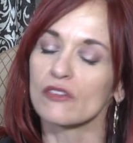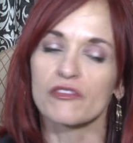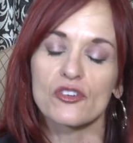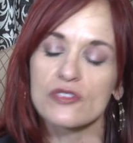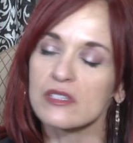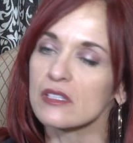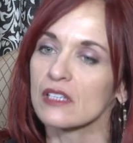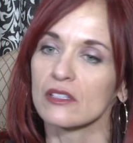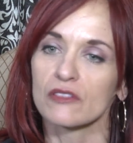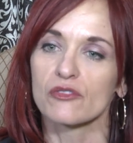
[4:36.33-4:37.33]
The first thing
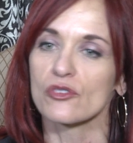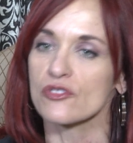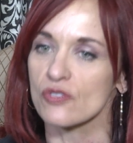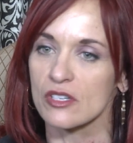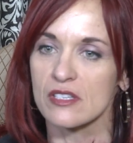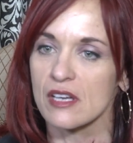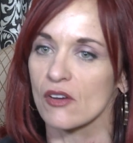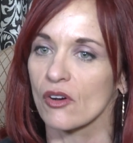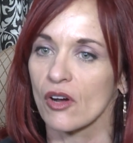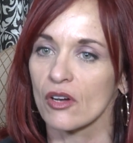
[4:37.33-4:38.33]
they look for is drugs and
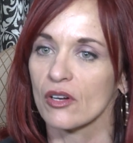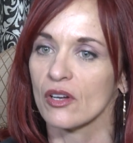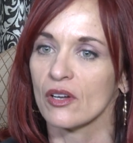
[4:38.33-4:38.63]
alcohol.